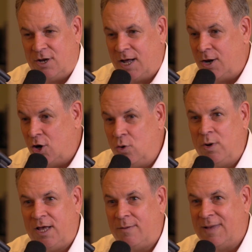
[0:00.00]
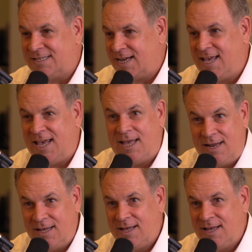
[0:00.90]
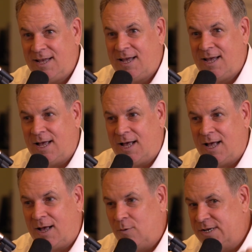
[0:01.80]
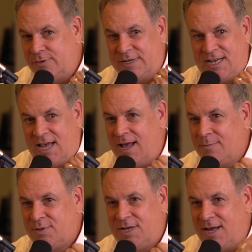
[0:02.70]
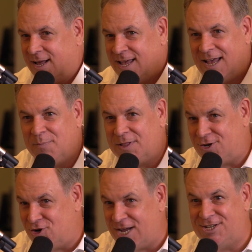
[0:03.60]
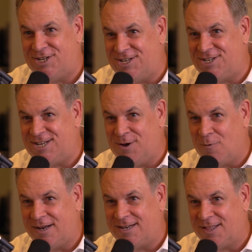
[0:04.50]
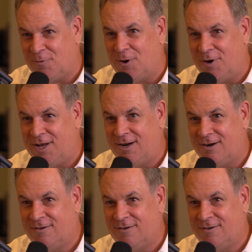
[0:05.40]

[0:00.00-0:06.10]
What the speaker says: knew him as a kid. Mm-hmm. I went to his camps. He had a camp at the JCC right down the road here